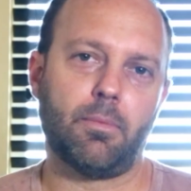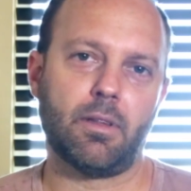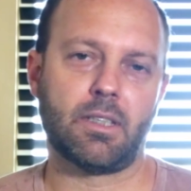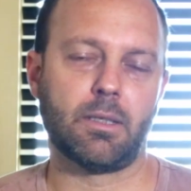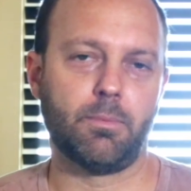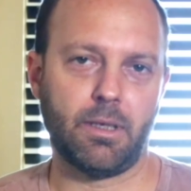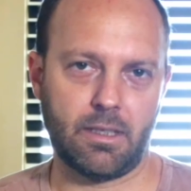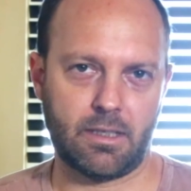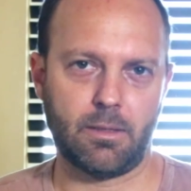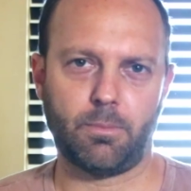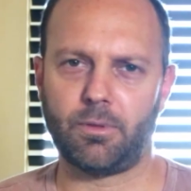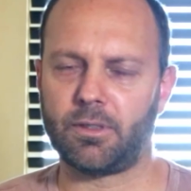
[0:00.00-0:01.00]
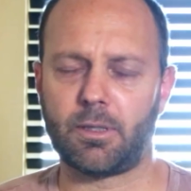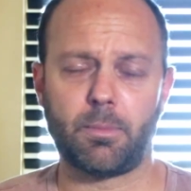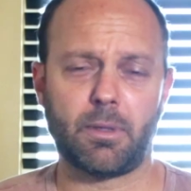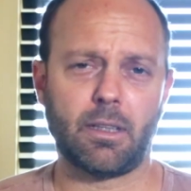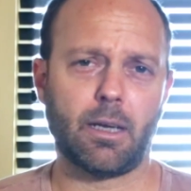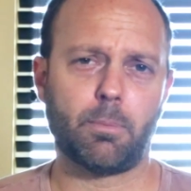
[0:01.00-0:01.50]
This can be as simple as
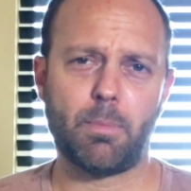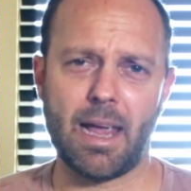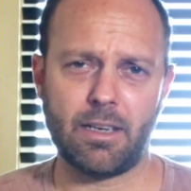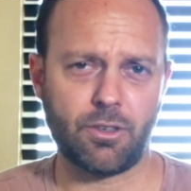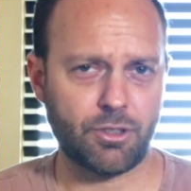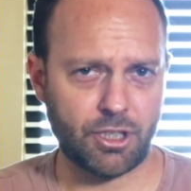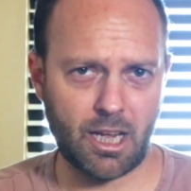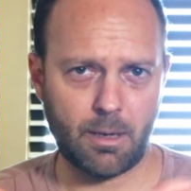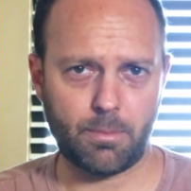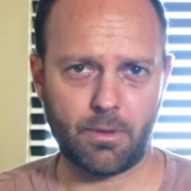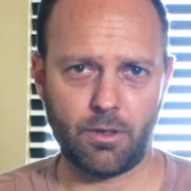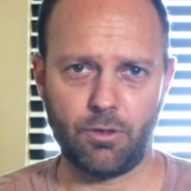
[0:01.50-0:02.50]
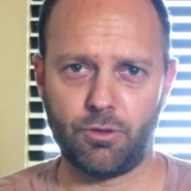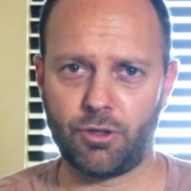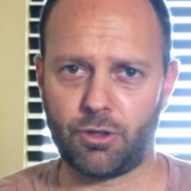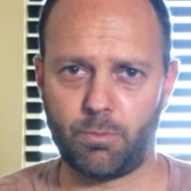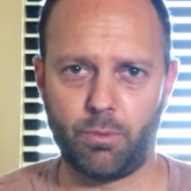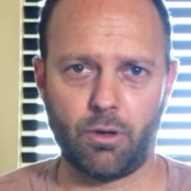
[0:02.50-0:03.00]
something like painter's tape that you
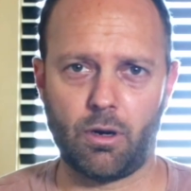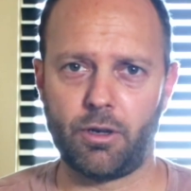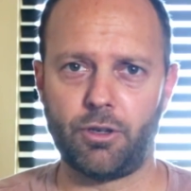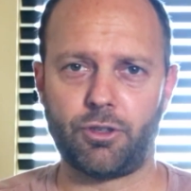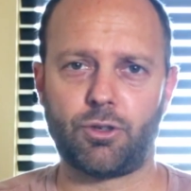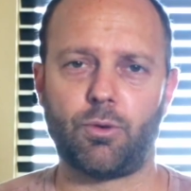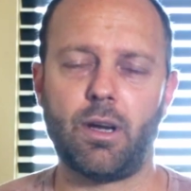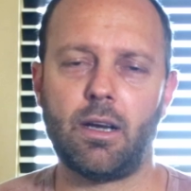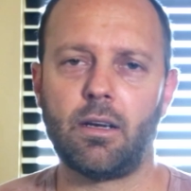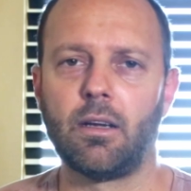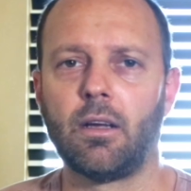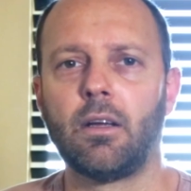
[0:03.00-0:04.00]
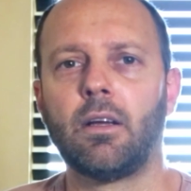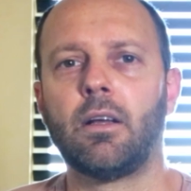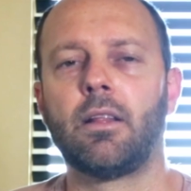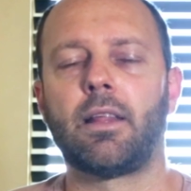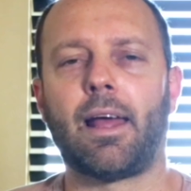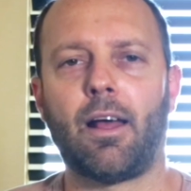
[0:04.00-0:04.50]
just put on your screen
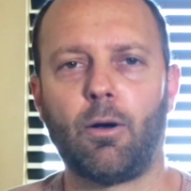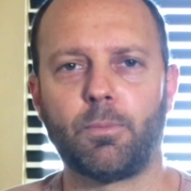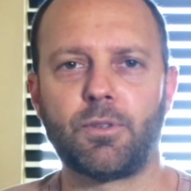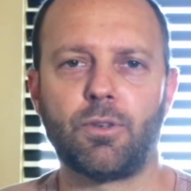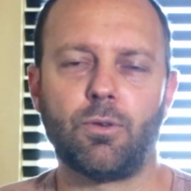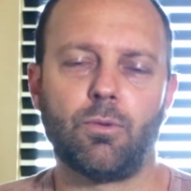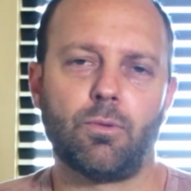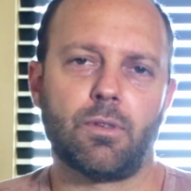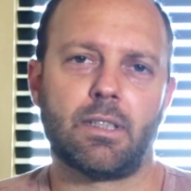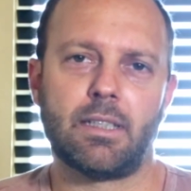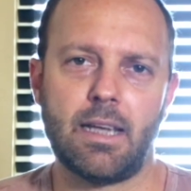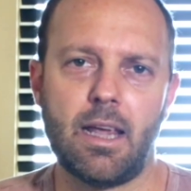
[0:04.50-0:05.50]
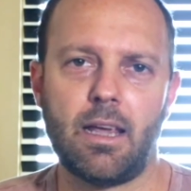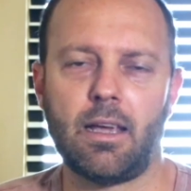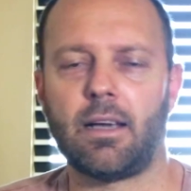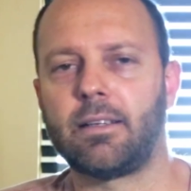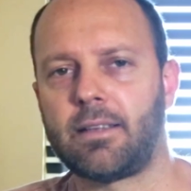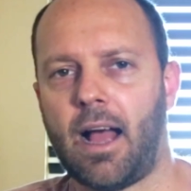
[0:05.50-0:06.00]
that helps you see
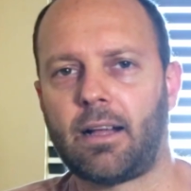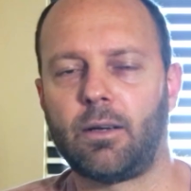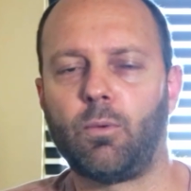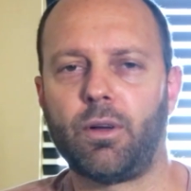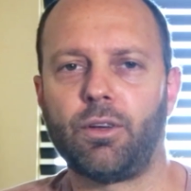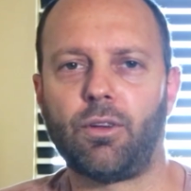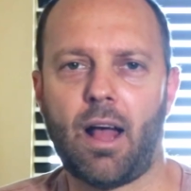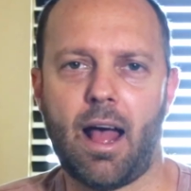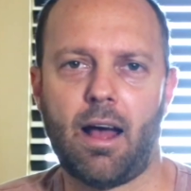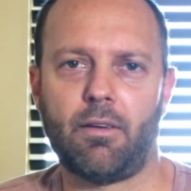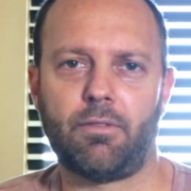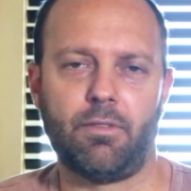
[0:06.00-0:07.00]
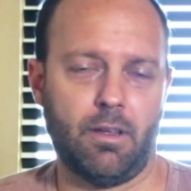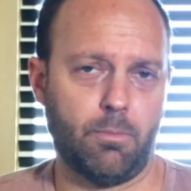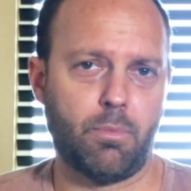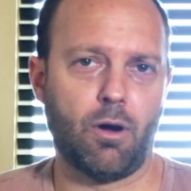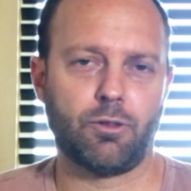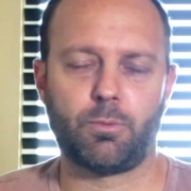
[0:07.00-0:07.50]
exactly what you'll have in
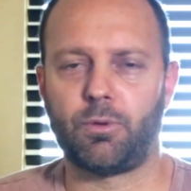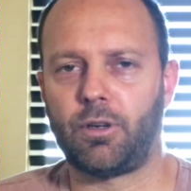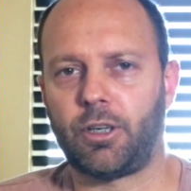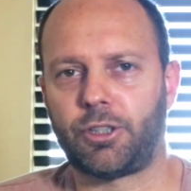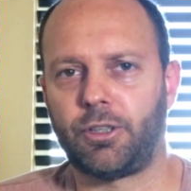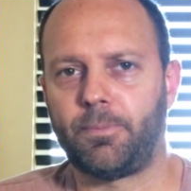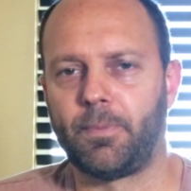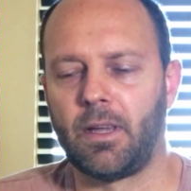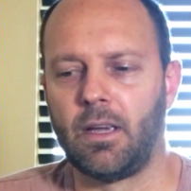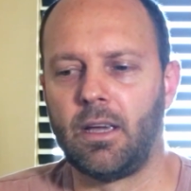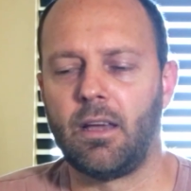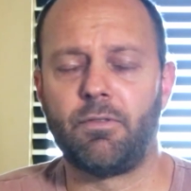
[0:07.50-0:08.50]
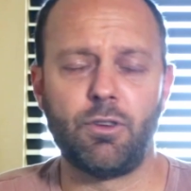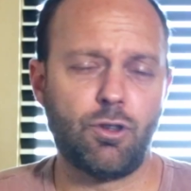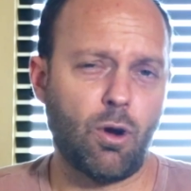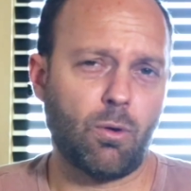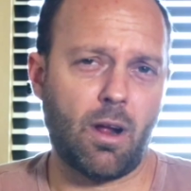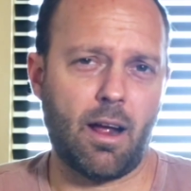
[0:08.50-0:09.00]
post-production. If you
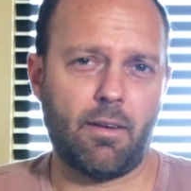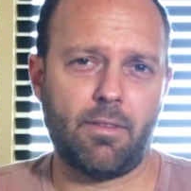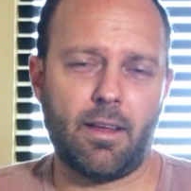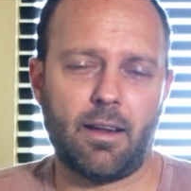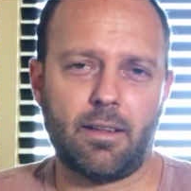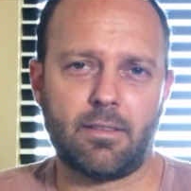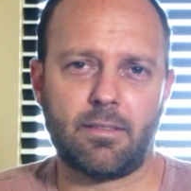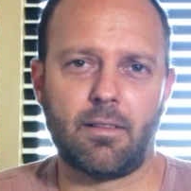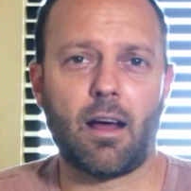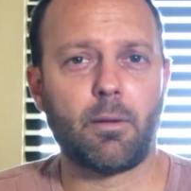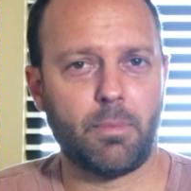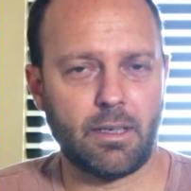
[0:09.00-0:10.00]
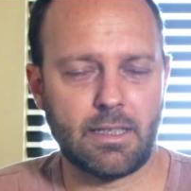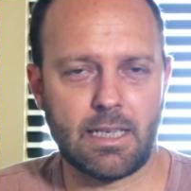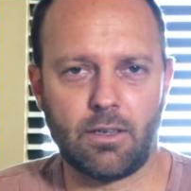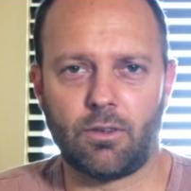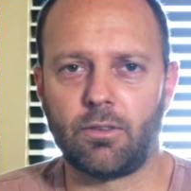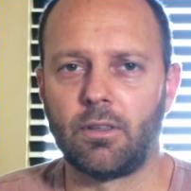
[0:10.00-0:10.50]
don't have that, it's not a big
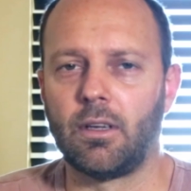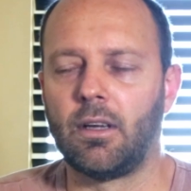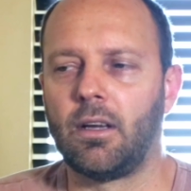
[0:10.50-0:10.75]
deal.